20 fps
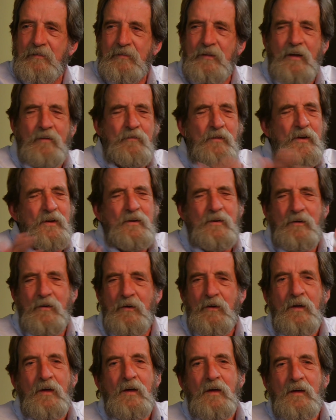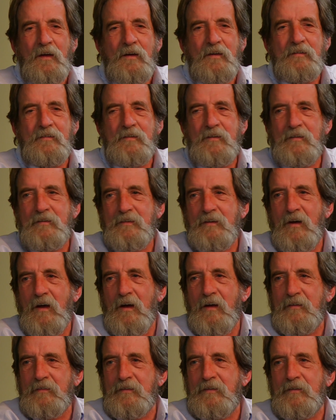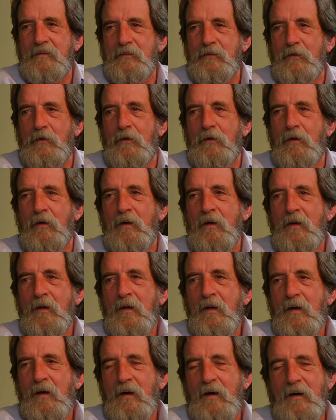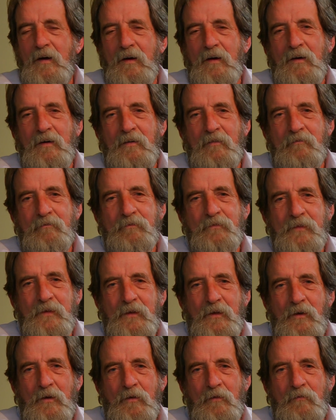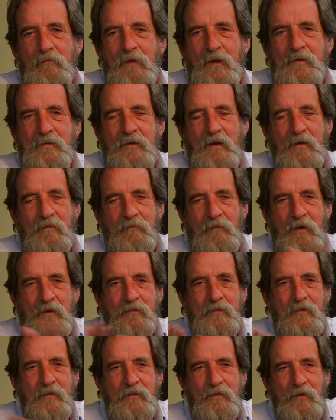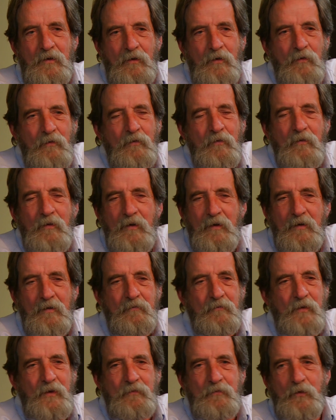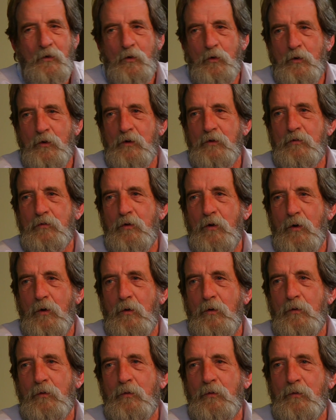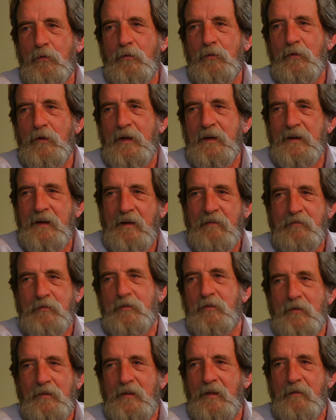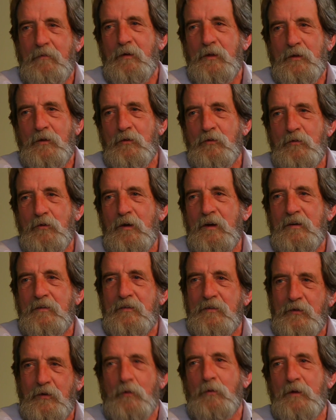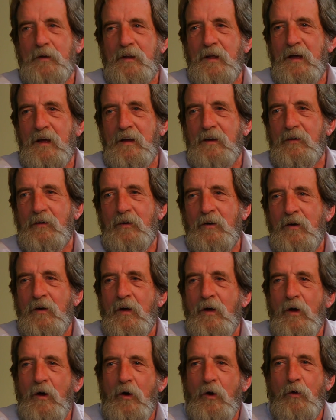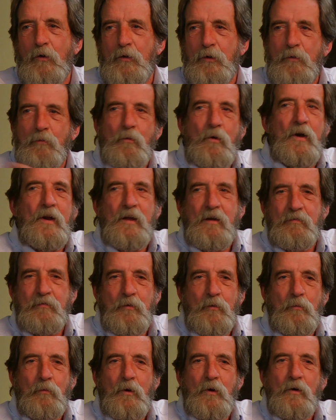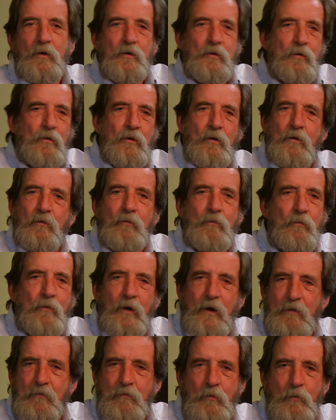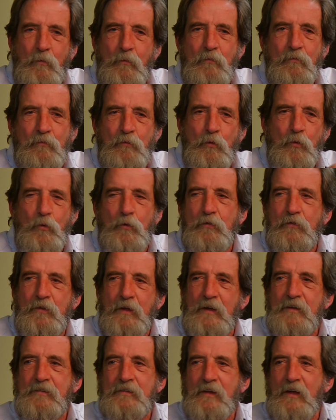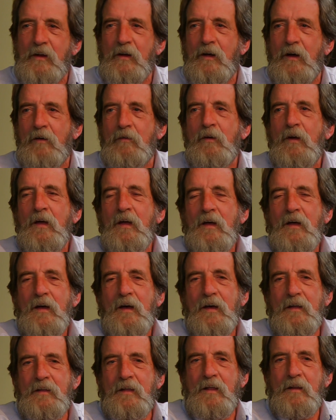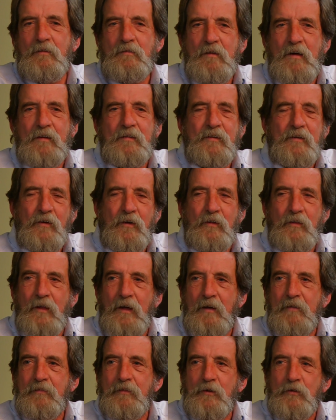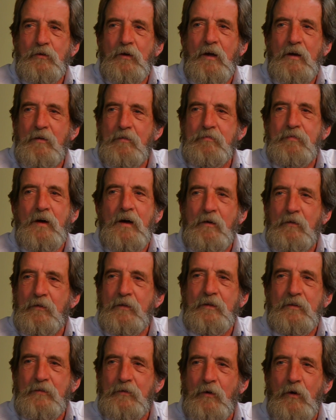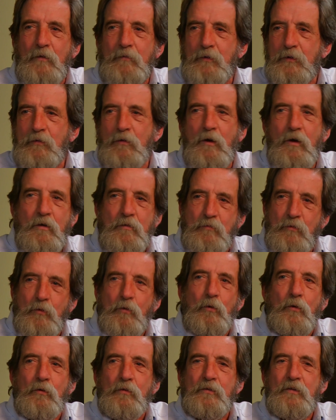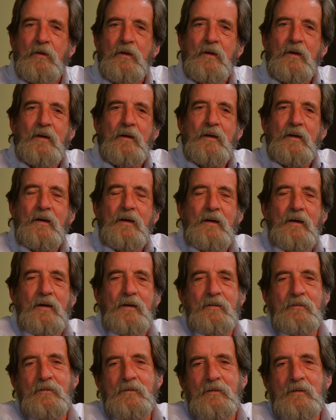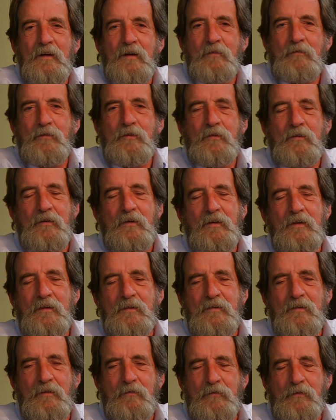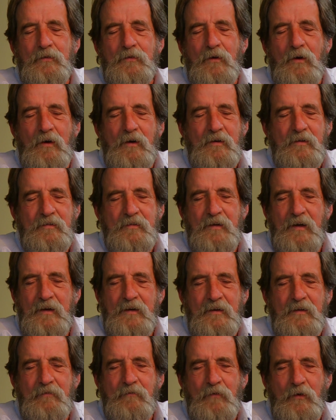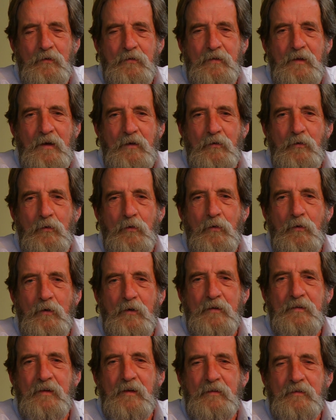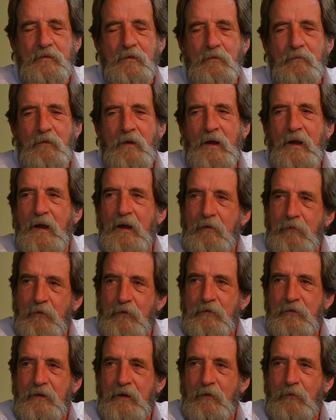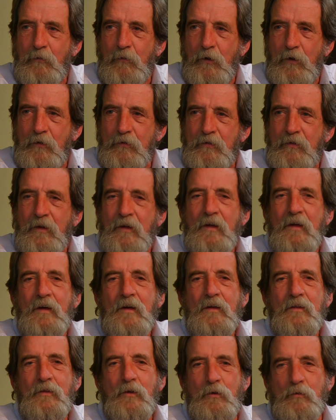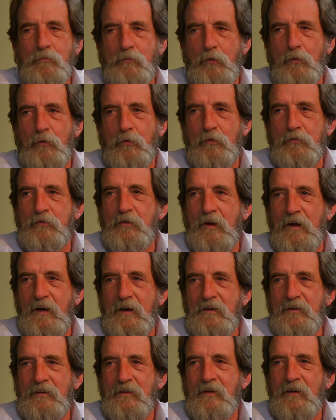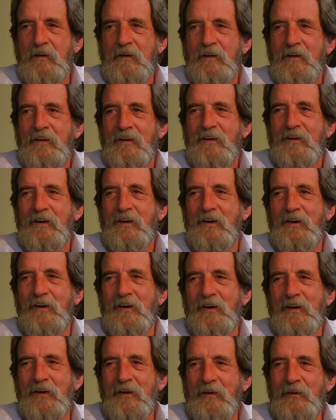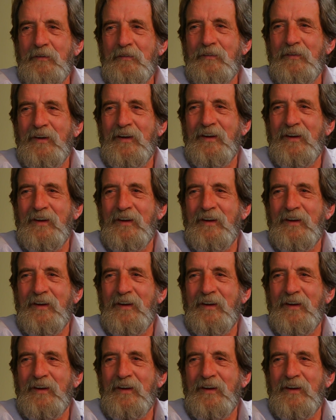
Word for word: afternoon. I mean, you know, it's this constant sort of um, you know, I mentioned, you know, uh, people who control, who like have limit their drinks to a day or only one after work or whatever rules they set up. And then the rest of their life, they're trying to follow these arbitrary rules. And I'm, I'm sorry to say that most alcoholics, as their behaviors get worse, their rules change. Yeah. Uh, but then,